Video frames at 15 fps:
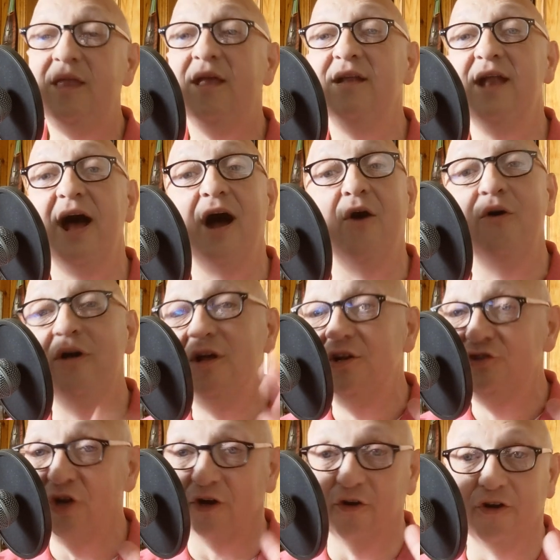Now,
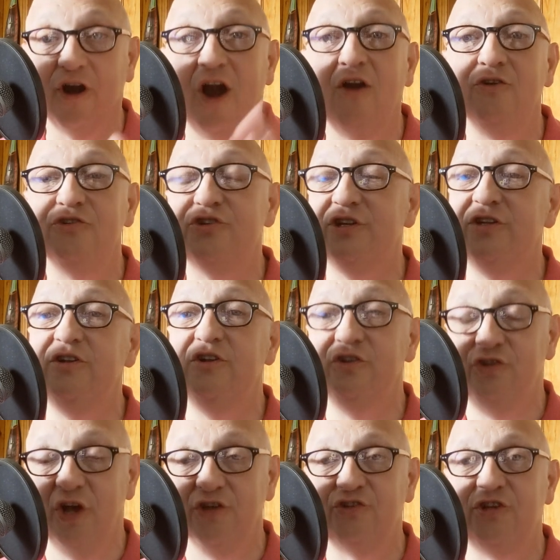Tucker Carlson
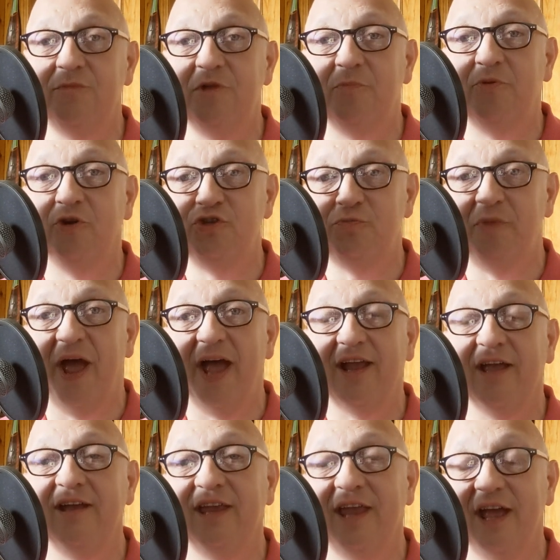does seem to push back
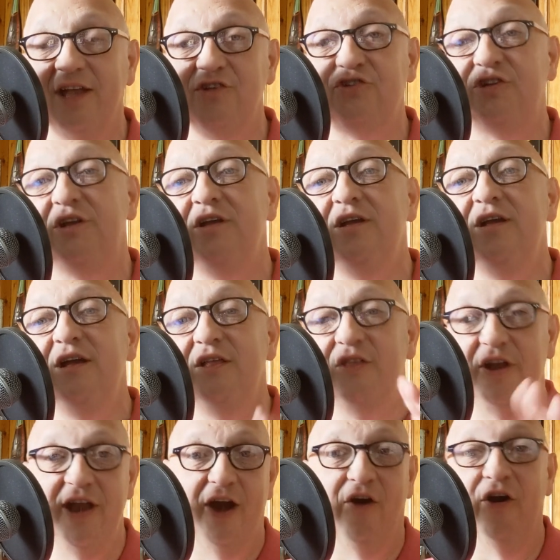against the
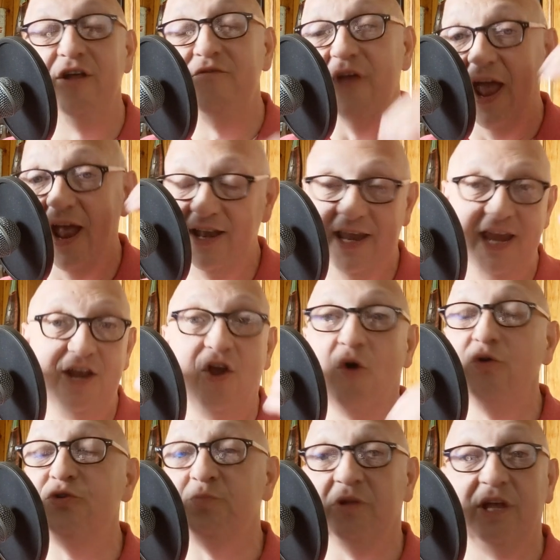narrative, and he
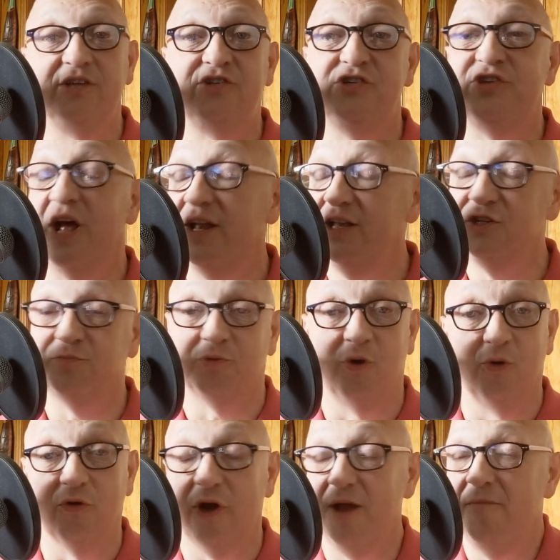goes places on his
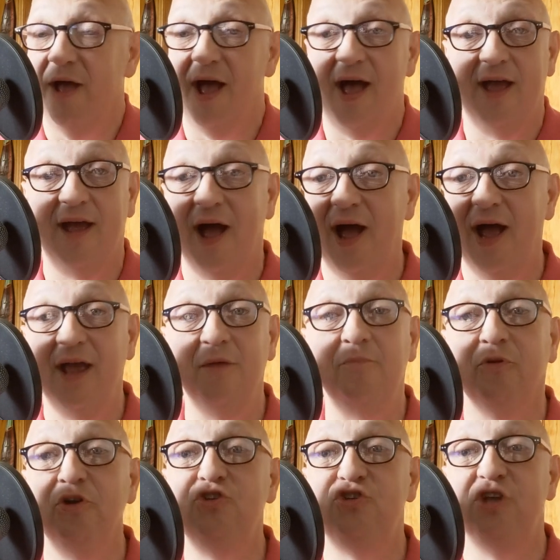program. I
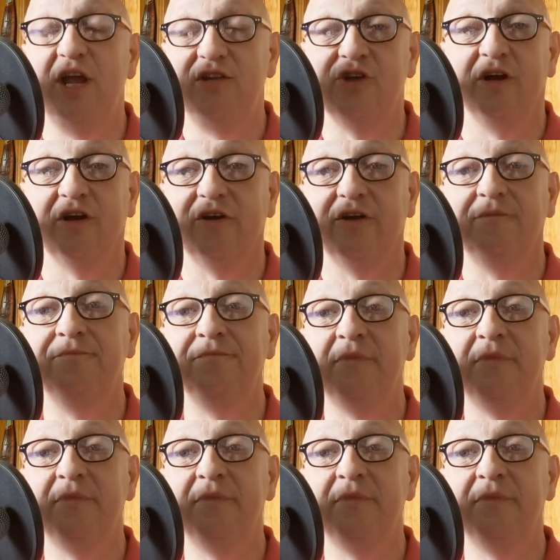appreciate Tucker.